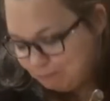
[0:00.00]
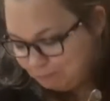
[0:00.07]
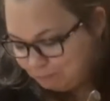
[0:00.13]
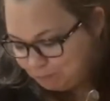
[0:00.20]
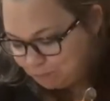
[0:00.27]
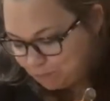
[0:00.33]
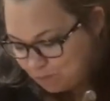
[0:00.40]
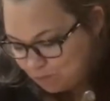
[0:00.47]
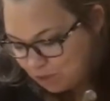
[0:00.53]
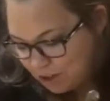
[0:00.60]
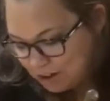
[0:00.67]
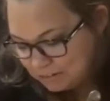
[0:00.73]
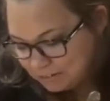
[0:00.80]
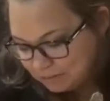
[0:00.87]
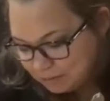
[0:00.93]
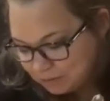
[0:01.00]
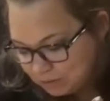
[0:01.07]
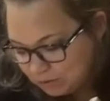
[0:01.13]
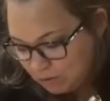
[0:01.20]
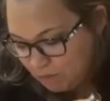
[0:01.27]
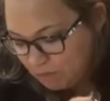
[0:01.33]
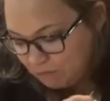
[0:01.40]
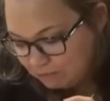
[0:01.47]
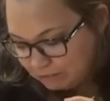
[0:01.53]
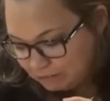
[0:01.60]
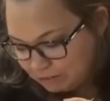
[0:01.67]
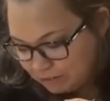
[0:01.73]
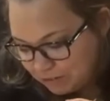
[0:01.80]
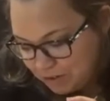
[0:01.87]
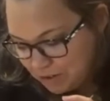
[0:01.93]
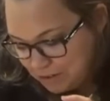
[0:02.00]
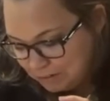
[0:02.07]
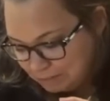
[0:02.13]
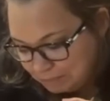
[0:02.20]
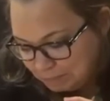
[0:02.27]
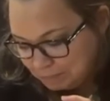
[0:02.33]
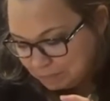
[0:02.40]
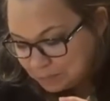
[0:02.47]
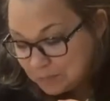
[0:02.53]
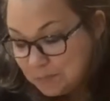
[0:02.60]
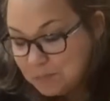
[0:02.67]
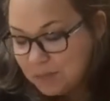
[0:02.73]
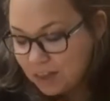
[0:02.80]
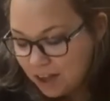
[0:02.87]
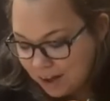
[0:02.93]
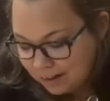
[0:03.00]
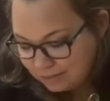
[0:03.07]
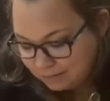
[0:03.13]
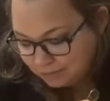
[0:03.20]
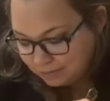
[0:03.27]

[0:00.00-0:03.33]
Mm-hmm. So I did what I could.